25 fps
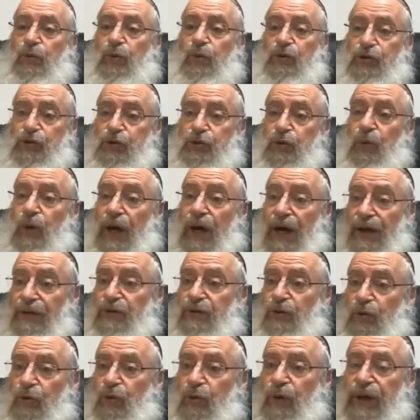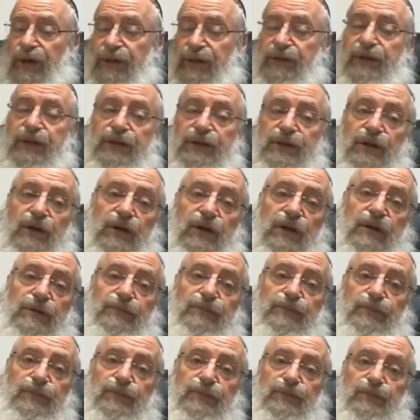were two other great
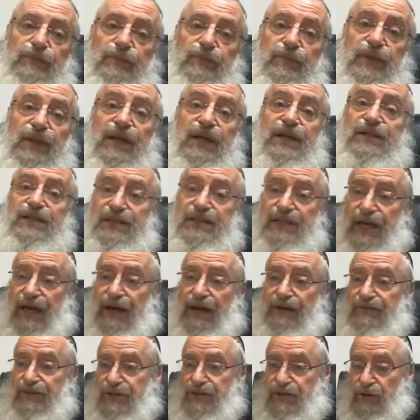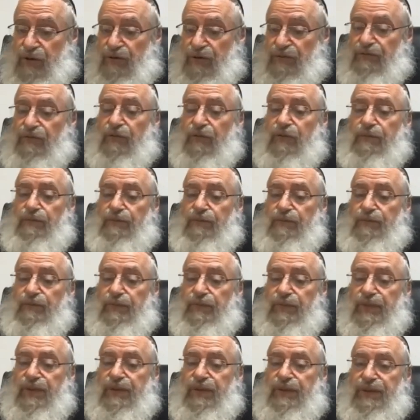Gedolim, the Ksav Sofer,
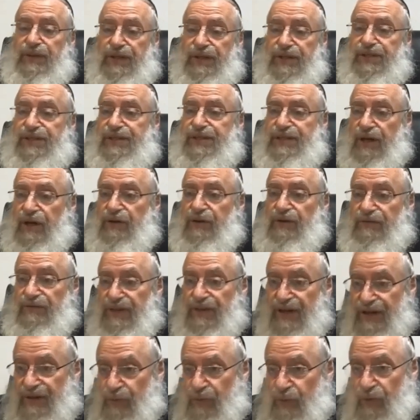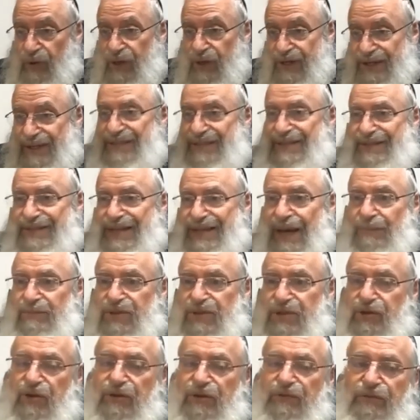the son of the Chasam
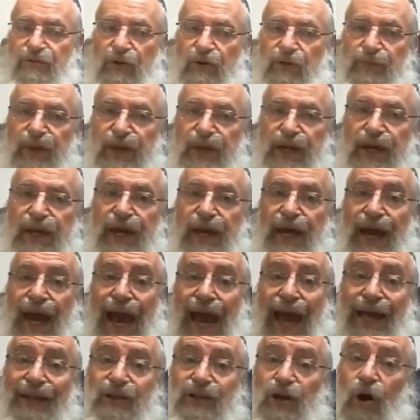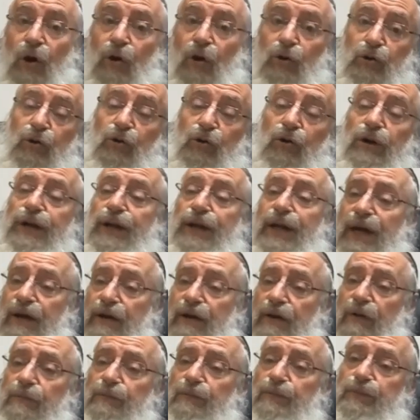Sofer, and the Aruch
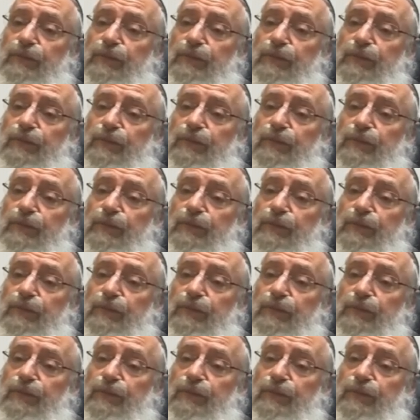LaNer.